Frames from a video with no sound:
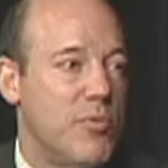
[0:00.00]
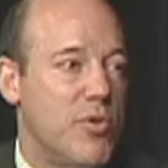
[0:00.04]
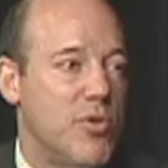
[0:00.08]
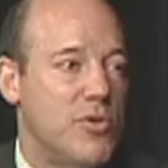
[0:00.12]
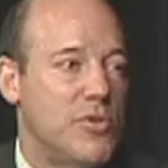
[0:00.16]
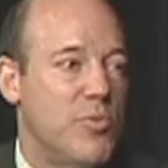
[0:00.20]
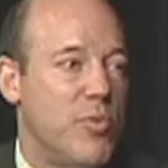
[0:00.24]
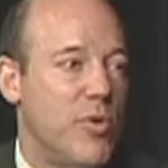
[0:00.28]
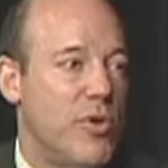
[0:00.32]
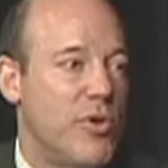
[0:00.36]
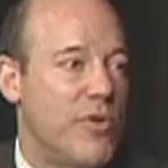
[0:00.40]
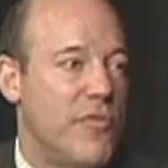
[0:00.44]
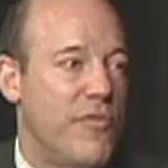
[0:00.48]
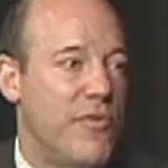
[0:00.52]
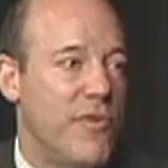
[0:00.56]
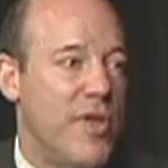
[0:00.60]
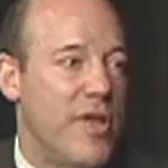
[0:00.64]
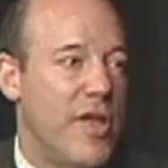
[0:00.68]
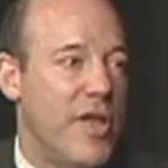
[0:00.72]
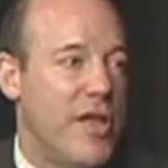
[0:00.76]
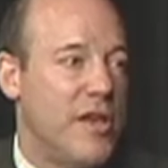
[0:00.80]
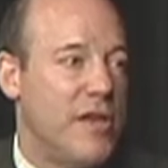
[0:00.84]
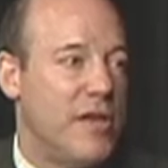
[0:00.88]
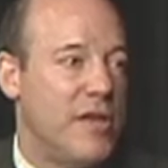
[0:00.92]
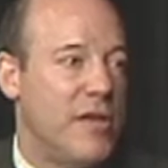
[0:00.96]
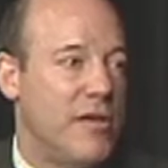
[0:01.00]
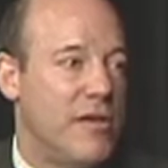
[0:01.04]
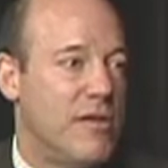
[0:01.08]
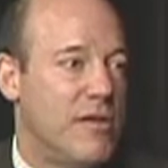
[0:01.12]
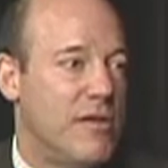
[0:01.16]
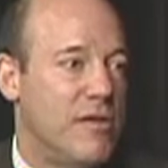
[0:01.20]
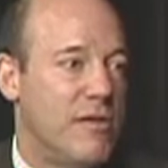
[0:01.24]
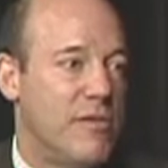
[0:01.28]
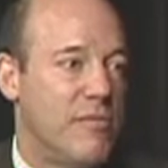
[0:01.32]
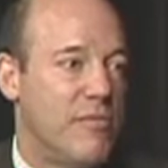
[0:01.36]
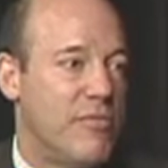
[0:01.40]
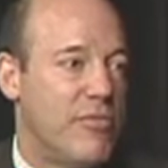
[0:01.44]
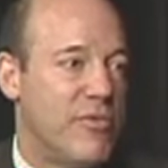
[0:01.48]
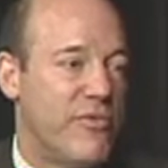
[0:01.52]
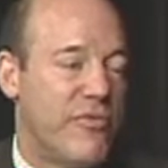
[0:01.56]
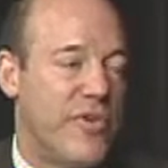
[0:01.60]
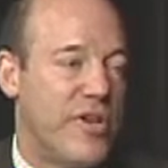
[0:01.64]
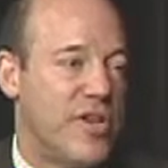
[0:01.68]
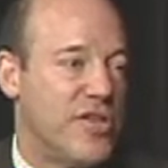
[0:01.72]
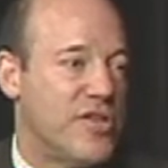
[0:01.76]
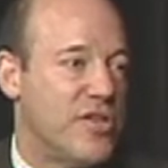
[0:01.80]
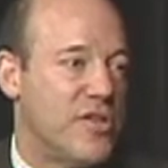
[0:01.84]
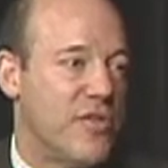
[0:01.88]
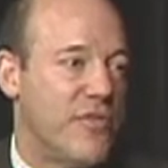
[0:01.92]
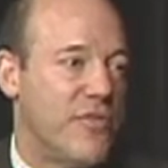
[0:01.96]
the most wonderful, heady,
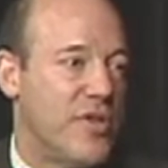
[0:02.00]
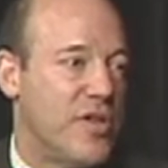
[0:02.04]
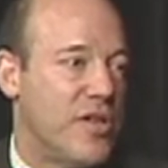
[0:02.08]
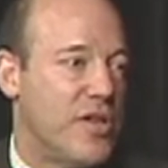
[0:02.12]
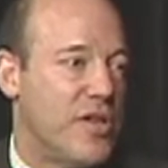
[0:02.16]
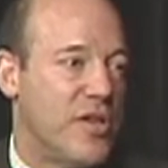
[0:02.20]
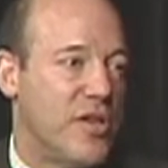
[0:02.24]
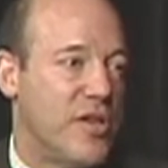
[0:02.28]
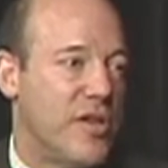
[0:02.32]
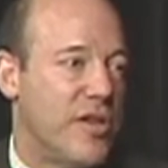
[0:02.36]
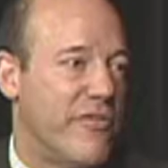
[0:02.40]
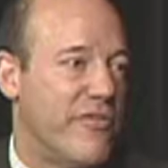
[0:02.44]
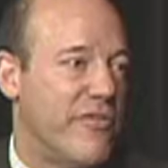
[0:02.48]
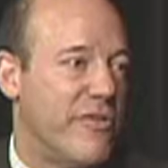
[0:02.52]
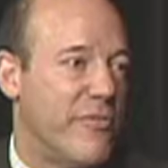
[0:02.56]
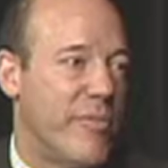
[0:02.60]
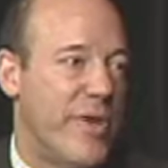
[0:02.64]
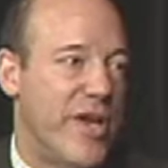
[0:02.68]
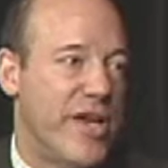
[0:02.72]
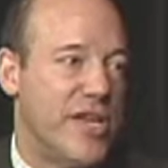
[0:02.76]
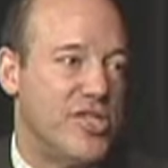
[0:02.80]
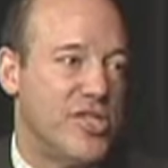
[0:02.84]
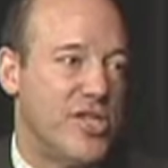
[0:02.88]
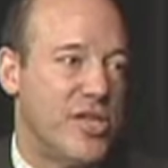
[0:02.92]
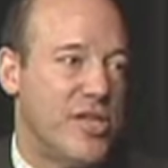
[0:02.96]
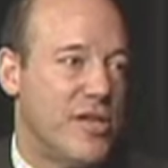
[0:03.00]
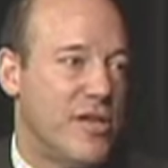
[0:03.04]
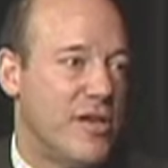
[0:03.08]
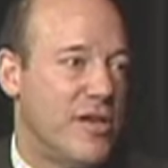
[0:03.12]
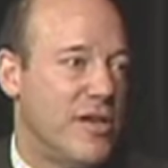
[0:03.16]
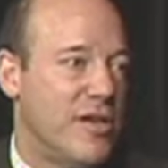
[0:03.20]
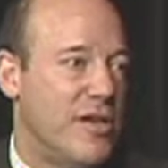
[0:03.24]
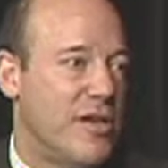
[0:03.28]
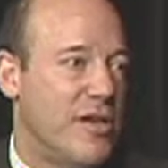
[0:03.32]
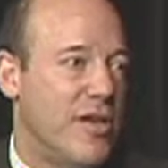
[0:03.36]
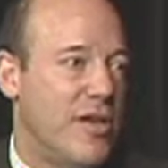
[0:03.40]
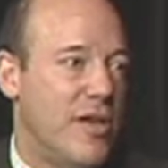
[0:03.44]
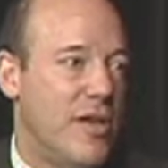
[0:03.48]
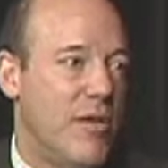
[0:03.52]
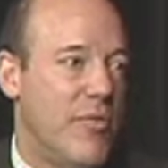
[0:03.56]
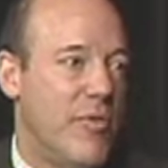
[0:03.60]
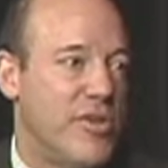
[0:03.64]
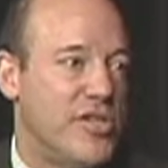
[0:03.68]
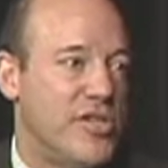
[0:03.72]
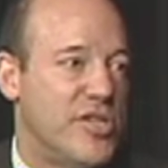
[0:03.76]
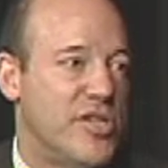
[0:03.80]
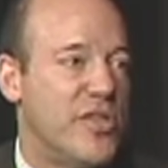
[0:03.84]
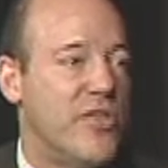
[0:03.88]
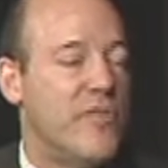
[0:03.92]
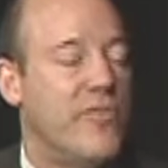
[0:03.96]
professional feeling you could ever imagine. I
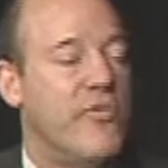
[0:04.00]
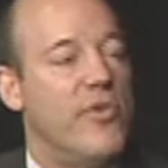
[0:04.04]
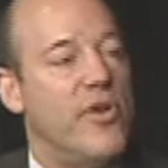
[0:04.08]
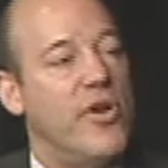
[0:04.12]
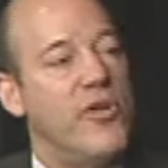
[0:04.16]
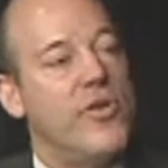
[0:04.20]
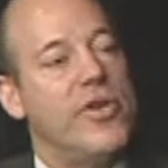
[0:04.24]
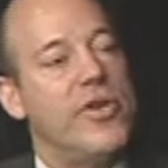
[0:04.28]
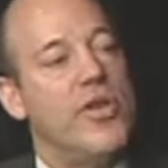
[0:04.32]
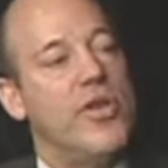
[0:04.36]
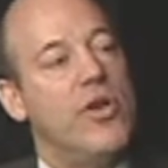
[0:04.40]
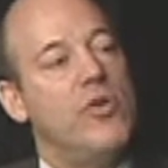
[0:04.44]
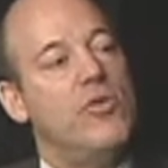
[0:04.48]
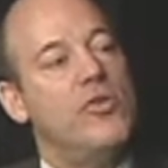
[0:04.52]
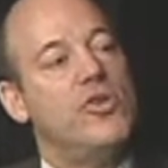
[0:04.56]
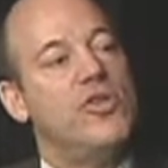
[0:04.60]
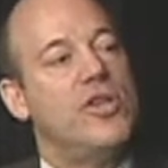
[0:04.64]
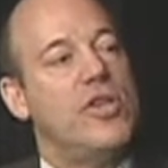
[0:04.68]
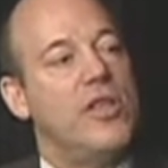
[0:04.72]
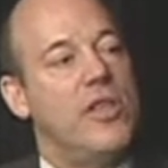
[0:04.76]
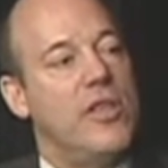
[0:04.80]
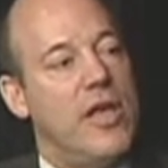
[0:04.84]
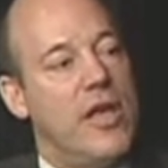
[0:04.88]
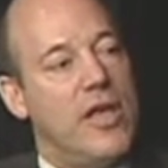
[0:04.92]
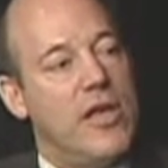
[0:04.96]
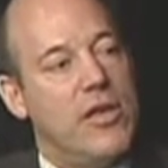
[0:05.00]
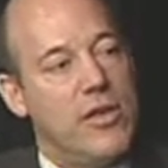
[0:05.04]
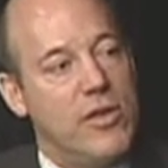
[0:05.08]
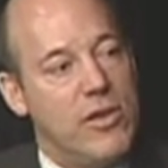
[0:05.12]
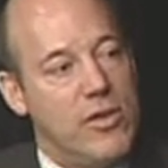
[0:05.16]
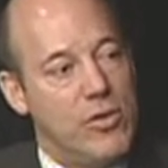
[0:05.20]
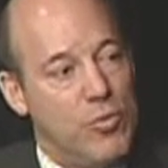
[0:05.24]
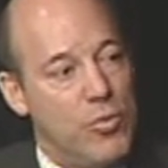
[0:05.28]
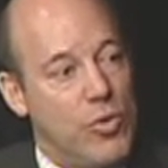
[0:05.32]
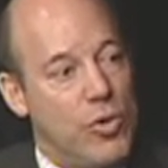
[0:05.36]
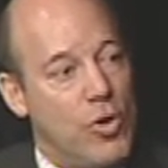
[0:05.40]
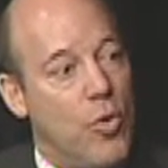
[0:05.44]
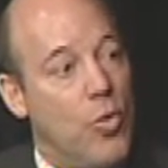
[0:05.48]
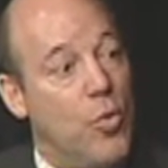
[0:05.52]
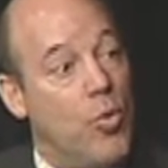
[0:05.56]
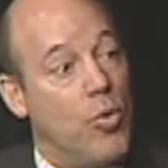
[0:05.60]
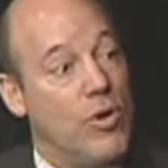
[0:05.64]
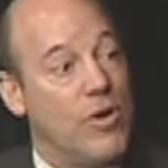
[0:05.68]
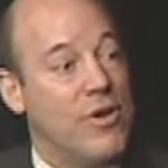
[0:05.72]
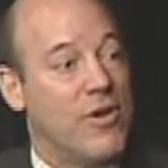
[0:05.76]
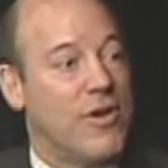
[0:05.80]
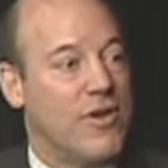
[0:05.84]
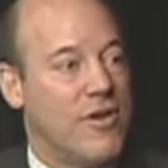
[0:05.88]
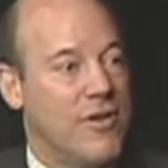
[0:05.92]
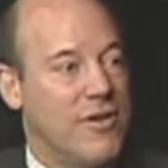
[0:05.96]
mean, just the very notion that you will go
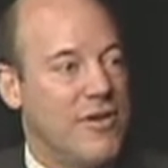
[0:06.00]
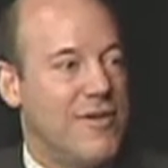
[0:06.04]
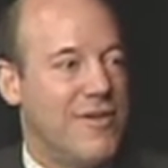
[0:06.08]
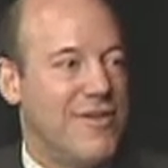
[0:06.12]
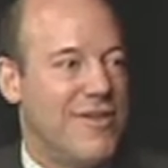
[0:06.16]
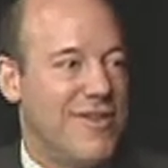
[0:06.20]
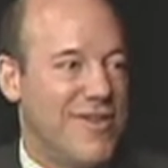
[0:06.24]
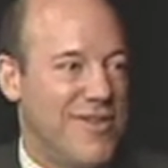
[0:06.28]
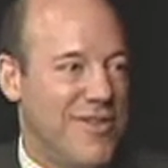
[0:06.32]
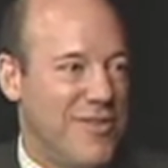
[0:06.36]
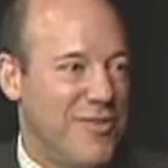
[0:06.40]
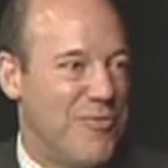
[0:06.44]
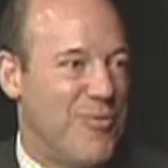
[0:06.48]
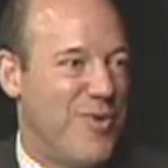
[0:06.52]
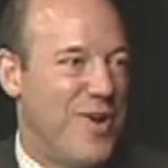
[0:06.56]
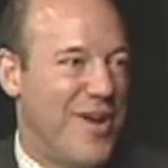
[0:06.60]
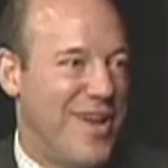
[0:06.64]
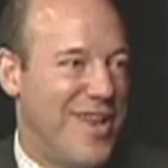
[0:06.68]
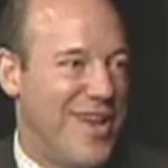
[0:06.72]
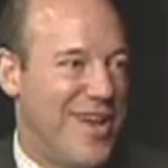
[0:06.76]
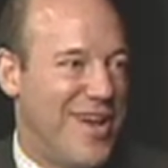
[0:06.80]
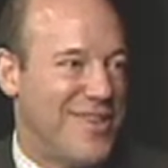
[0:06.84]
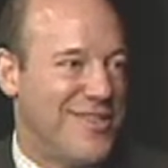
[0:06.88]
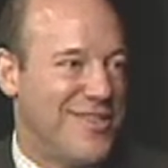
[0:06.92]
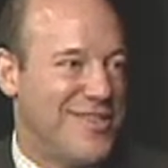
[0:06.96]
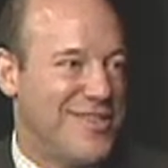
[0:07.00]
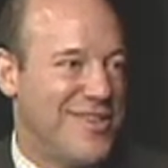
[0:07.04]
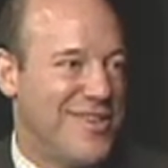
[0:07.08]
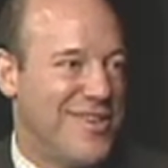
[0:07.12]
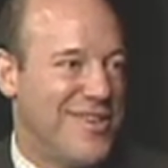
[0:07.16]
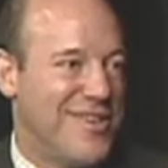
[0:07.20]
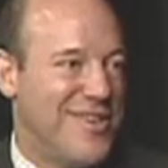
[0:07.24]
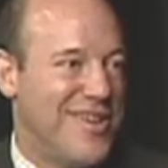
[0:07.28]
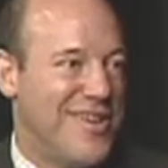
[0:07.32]
work in the White House.